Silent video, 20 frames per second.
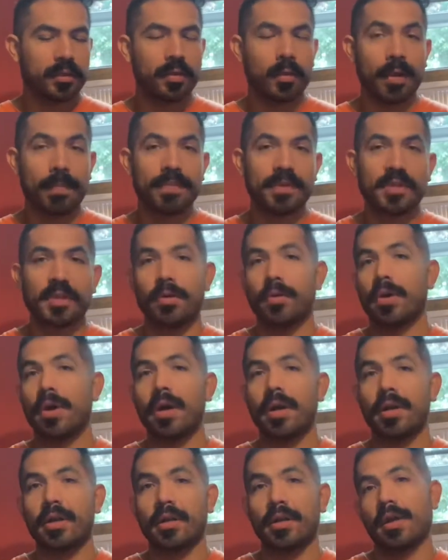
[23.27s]
episode
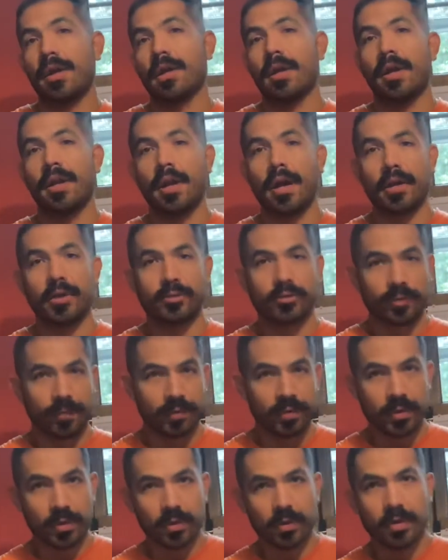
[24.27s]
on an honest
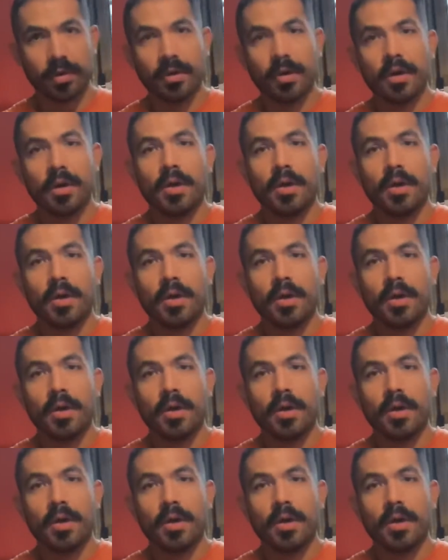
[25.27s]
review.